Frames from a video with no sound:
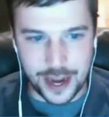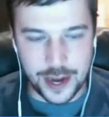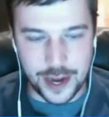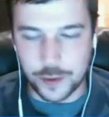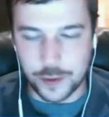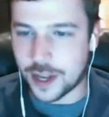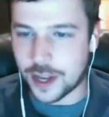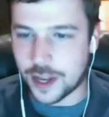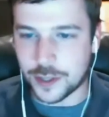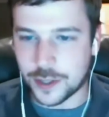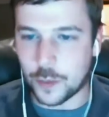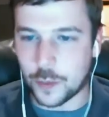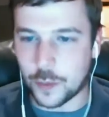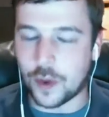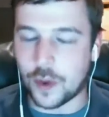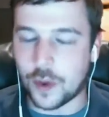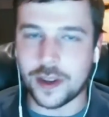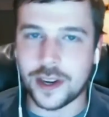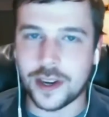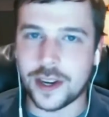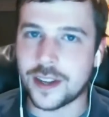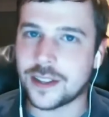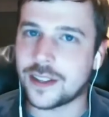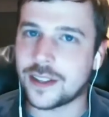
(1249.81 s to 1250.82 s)
He doesn't like
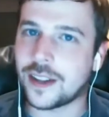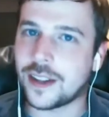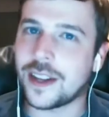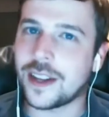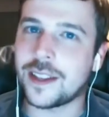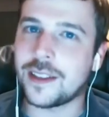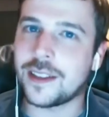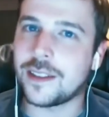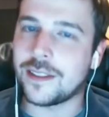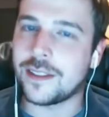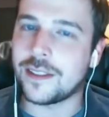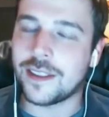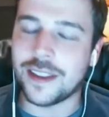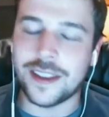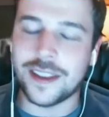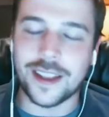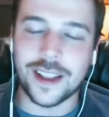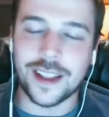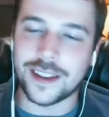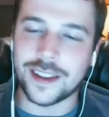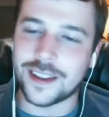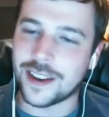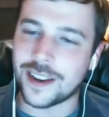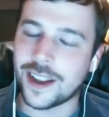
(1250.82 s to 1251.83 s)
the
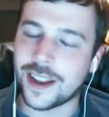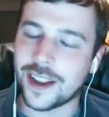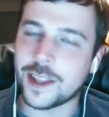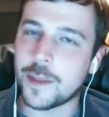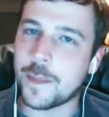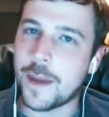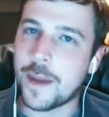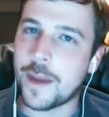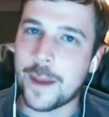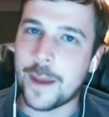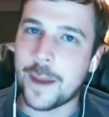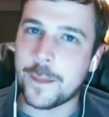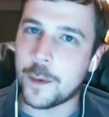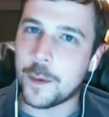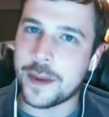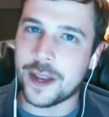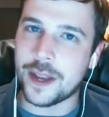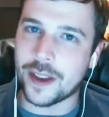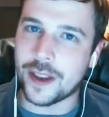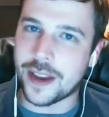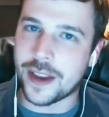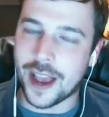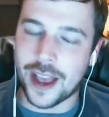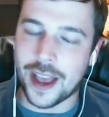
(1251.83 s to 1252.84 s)

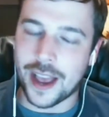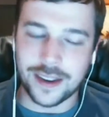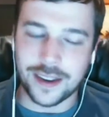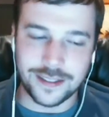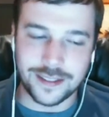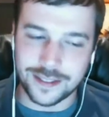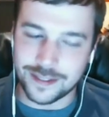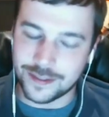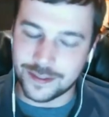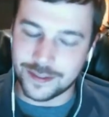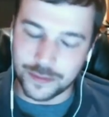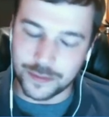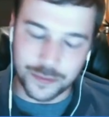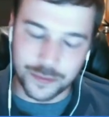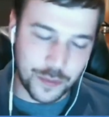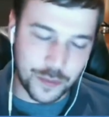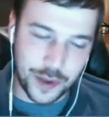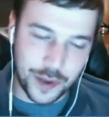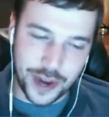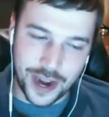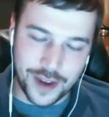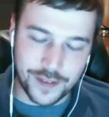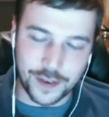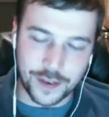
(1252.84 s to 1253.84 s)
Batmobile yet.
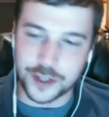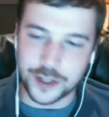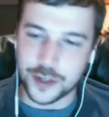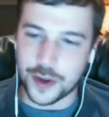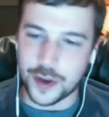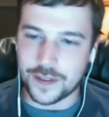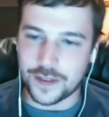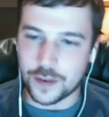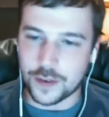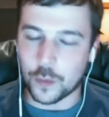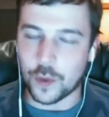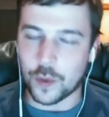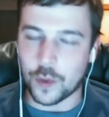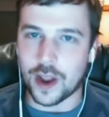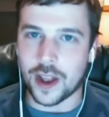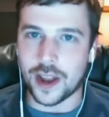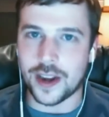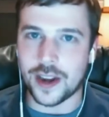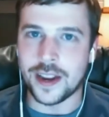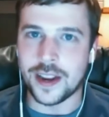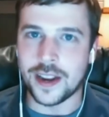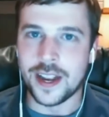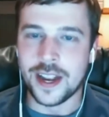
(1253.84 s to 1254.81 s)
Whatever. So I have to run.